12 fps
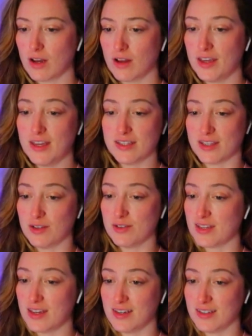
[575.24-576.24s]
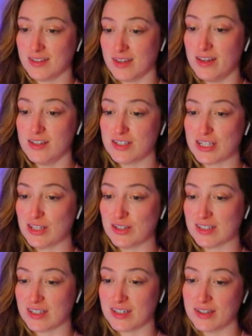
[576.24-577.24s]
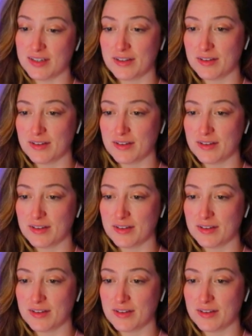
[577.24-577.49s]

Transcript: He's losing it. He's losing it.